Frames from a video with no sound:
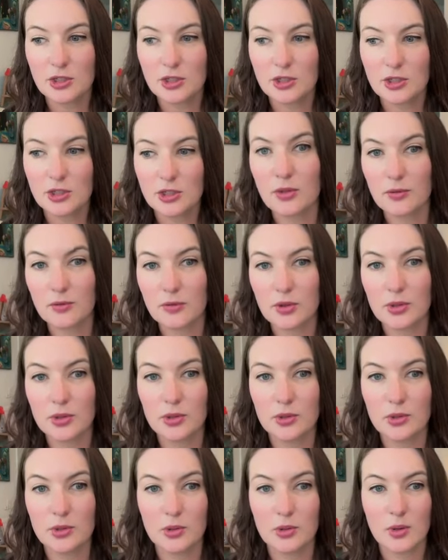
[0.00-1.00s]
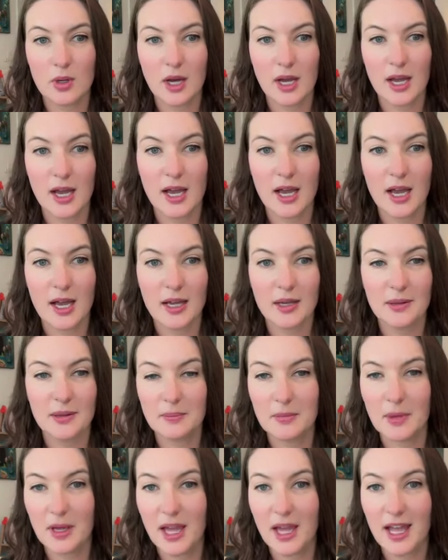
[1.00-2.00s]
to go through
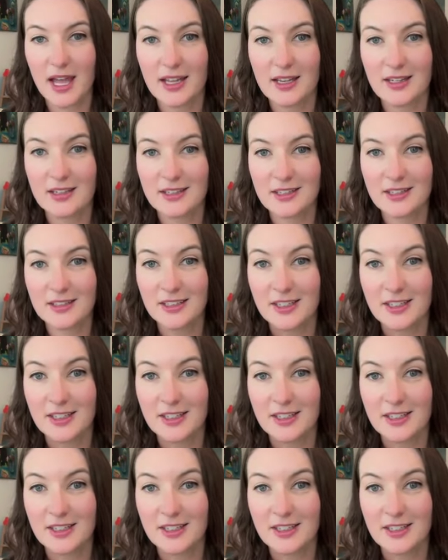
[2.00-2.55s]
and